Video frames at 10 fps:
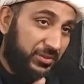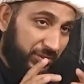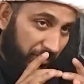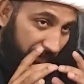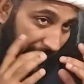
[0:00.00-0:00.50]

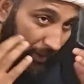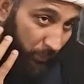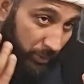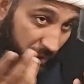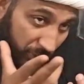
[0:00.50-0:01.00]

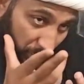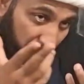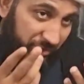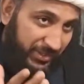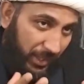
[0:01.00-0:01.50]
Surround
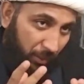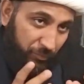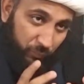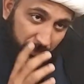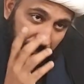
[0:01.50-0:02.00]

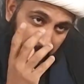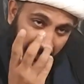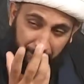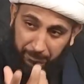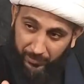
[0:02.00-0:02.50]
yourself with
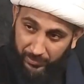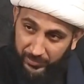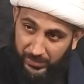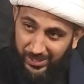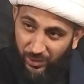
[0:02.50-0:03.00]

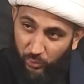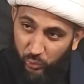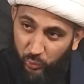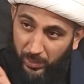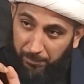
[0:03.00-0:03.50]
people
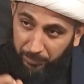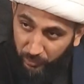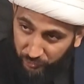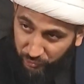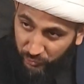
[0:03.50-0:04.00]
who will
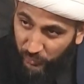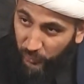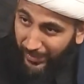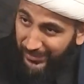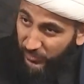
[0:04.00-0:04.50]
push you
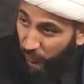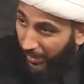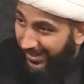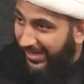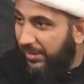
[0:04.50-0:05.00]
when you
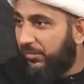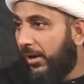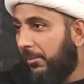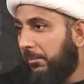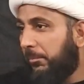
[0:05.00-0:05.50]
want to
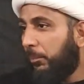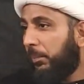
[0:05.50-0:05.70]
give up.